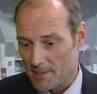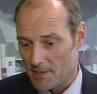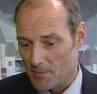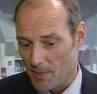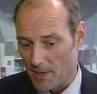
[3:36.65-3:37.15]

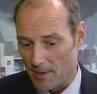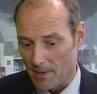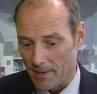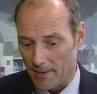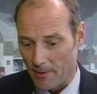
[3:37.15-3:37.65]
has
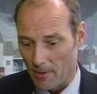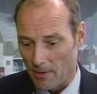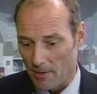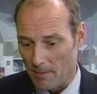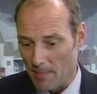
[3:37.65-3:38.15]
been uh,
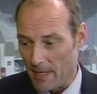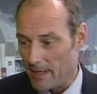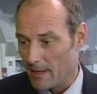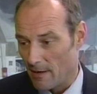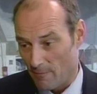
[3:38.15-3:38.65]
the
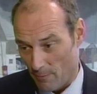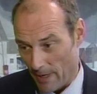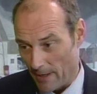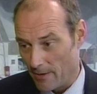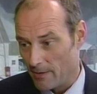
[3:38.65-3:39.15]
media of
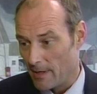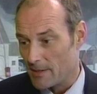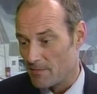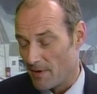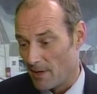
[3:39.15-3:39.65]
record
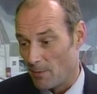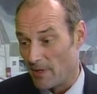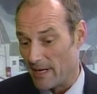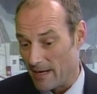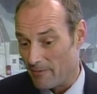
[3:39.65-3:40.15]
that's
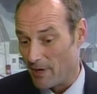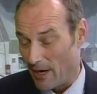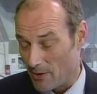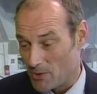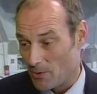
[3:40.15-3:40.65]
available in every
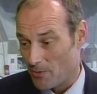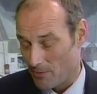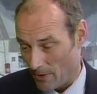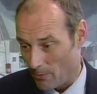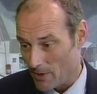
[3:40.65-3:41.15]
household
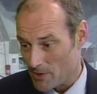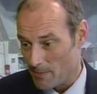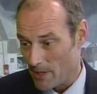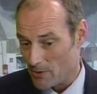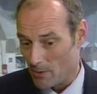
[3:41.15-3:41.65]
throughout western
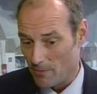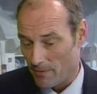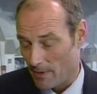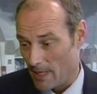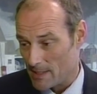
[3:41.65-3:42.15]
Manitoba
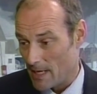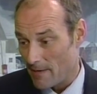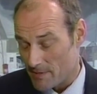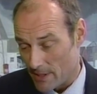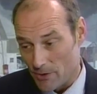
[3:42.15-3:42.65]
for the last
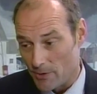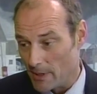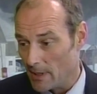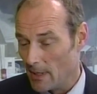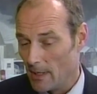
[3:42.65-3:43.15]
half century.
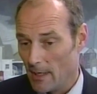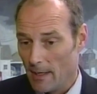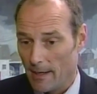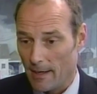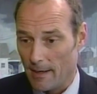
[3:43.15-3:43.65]

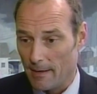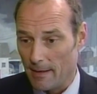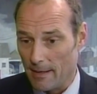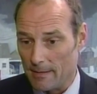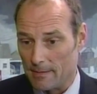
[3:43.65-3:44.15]
Uh,
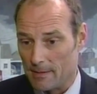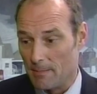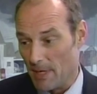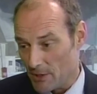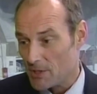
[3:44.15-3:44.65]
it
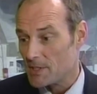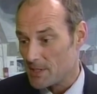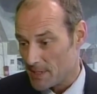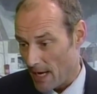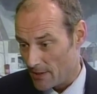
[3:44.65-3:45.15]
diminishes the
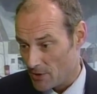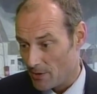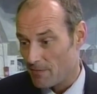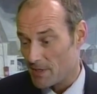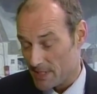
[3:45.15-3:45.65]

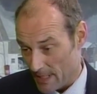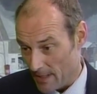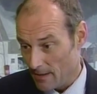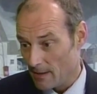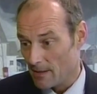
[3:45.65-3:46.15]
stature of the
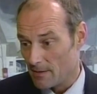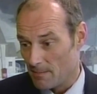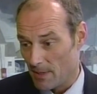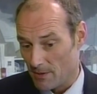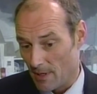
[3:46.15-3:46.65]
city, it,
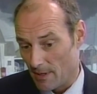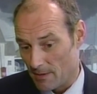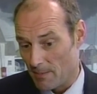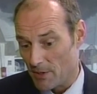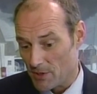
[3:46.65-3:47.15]
dimin it
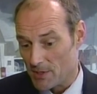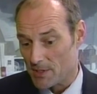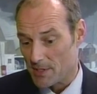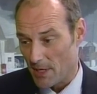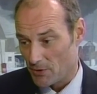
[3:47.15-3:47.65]
diminishes the
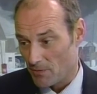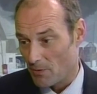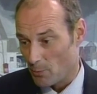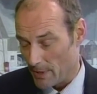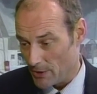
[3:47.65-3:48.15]
stature of
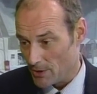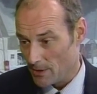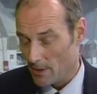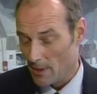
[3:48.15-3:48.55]
the region,